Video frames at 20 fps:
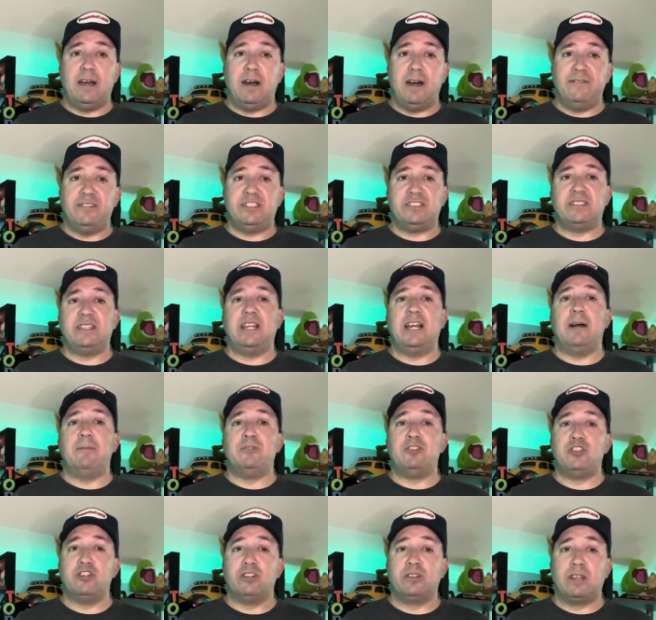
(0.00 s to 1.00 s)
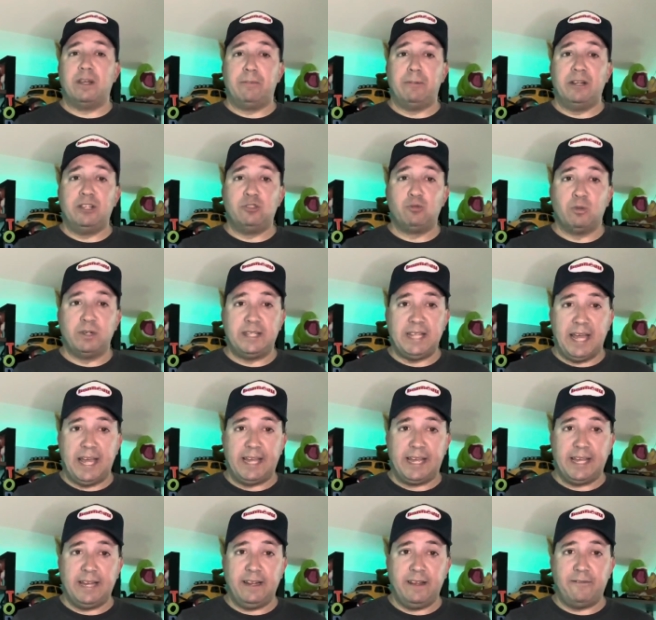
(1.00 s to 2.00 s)
Obviously, I'm sure liberties were
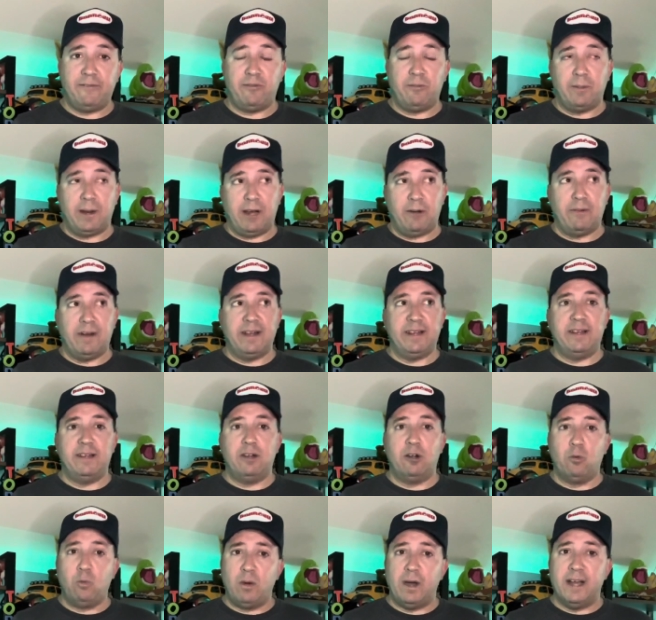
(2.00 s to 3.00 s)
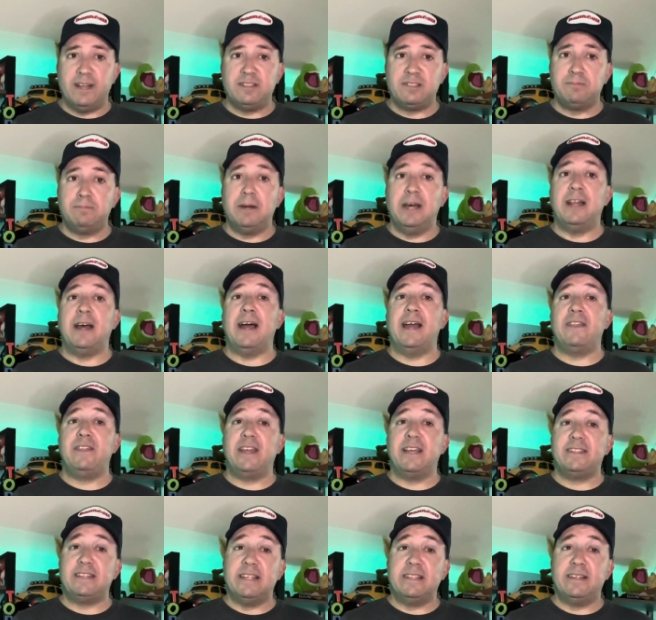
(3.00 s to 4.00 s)
taken, and from what I read, there was. But I
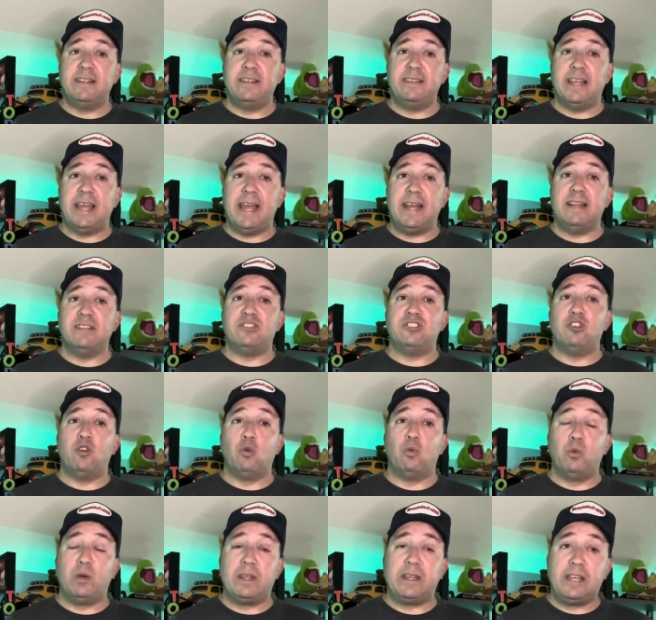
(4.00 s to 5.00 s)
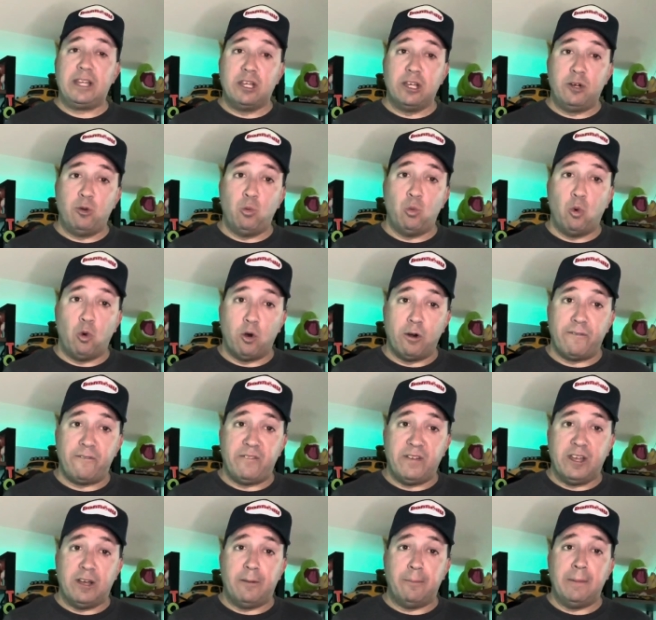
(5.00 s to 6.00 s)
think at the end of the day, this is a really good war
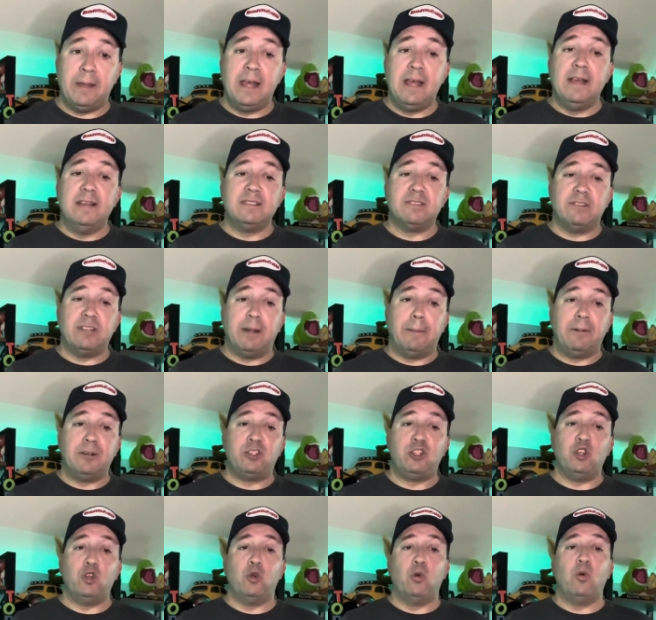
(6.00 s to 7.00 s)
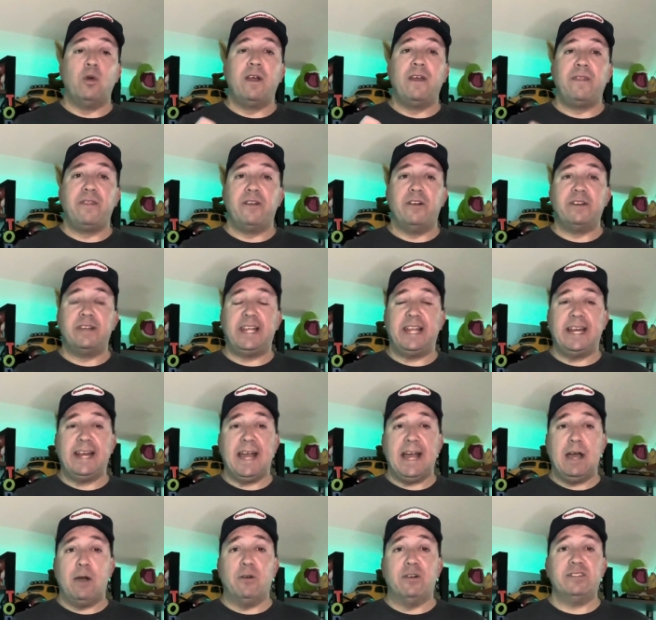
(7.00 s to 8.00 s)
film. So at number two, 13
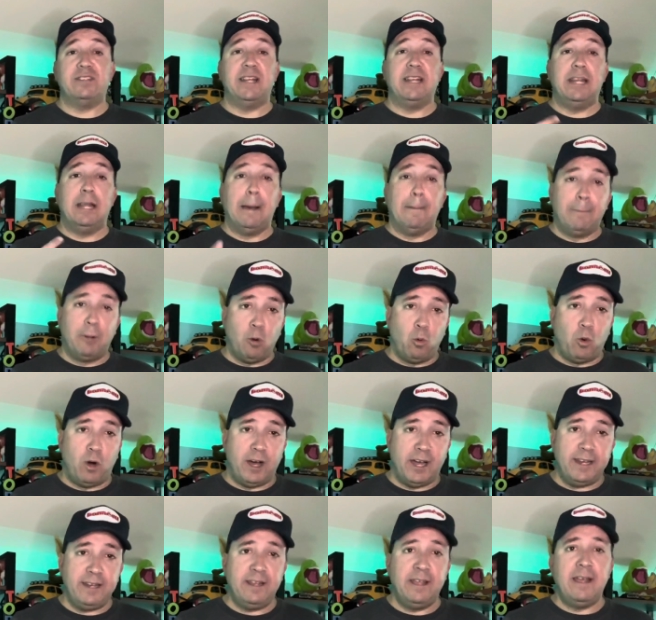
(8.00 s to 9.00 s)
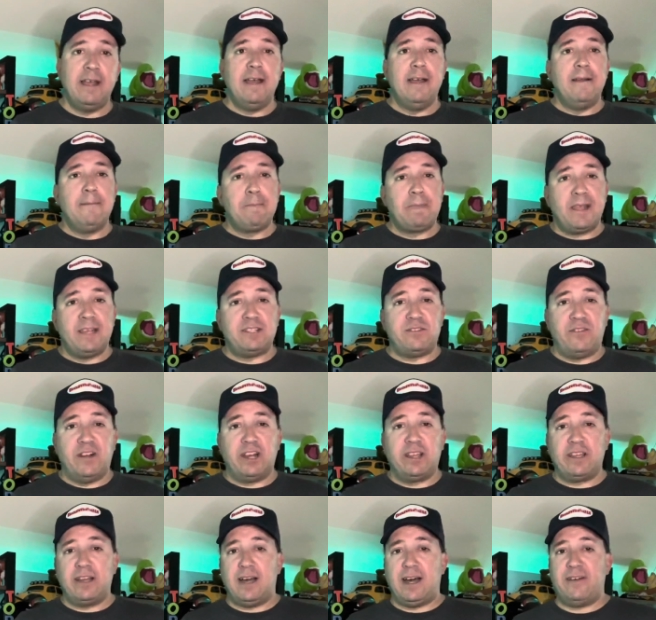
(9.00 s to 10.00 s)
Hours. At number one, it's
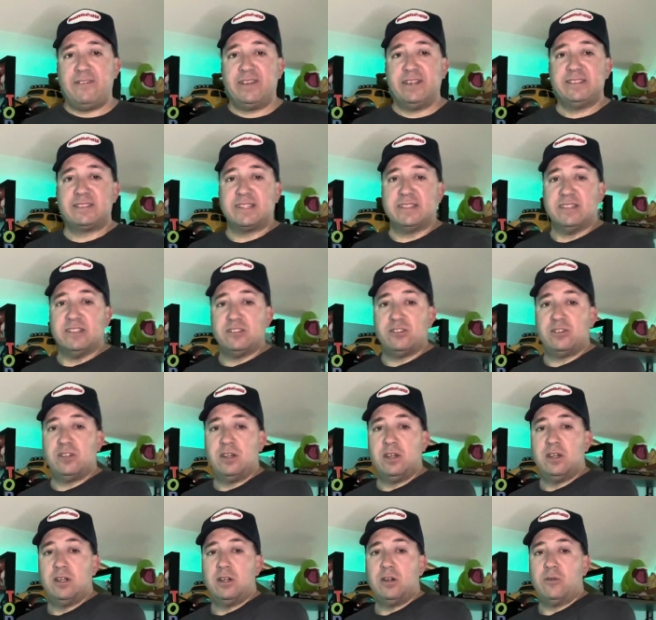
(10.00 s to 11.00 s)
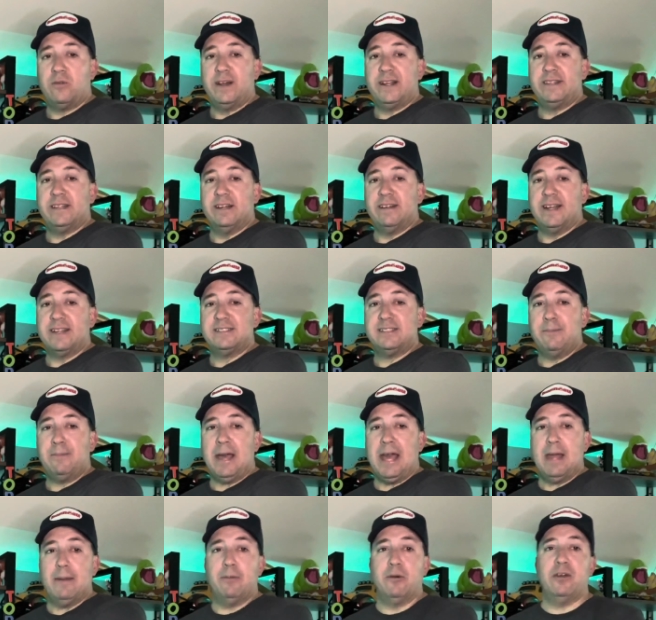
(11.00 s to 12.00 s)
fairly obvious because it's right there next to
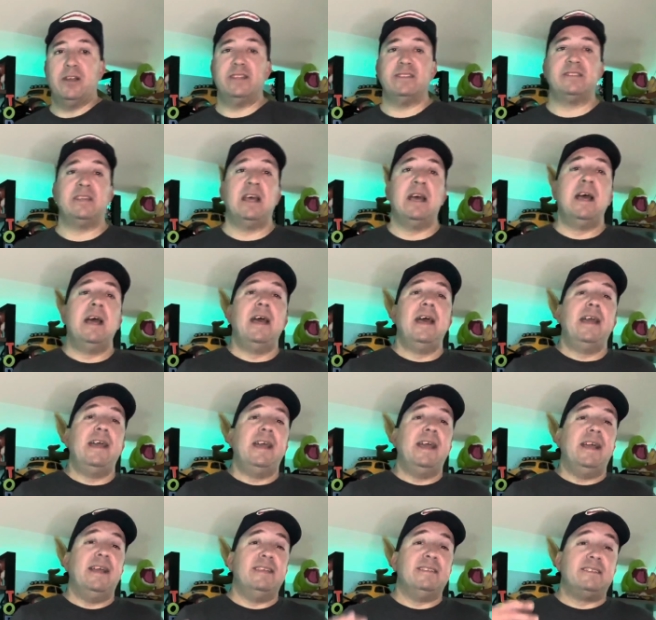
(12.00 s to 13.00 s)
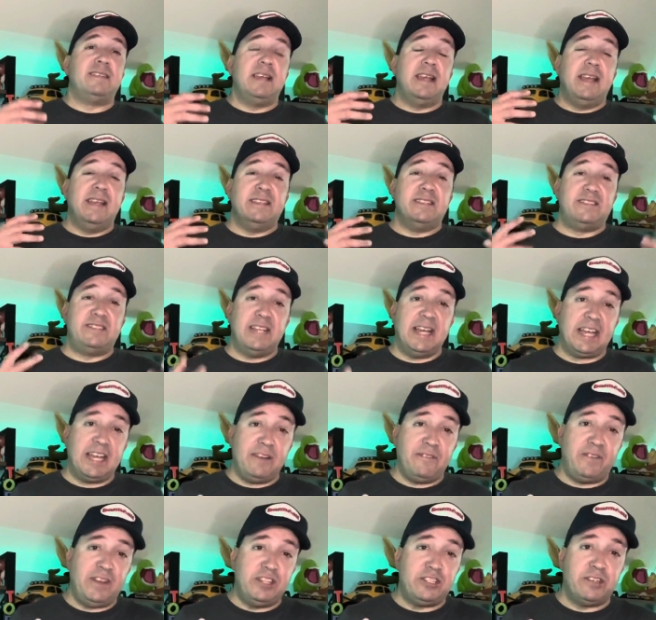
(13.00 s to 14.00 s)
Bad Boys, is his
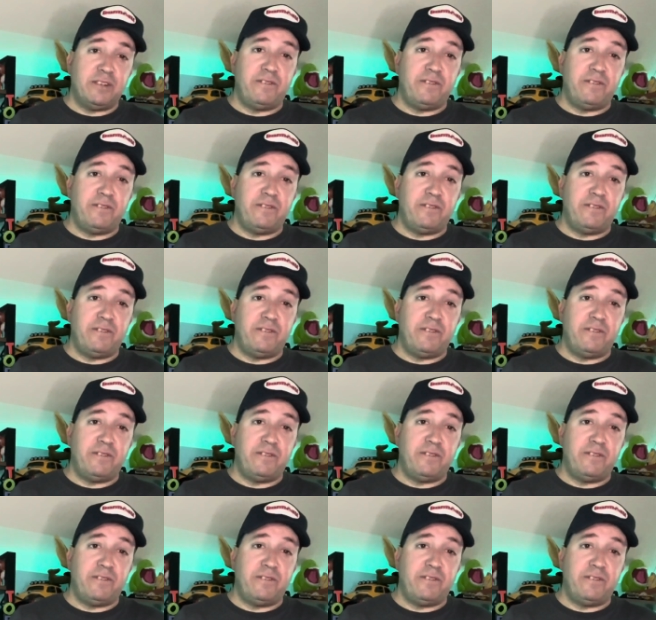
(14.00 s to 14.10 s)
second feature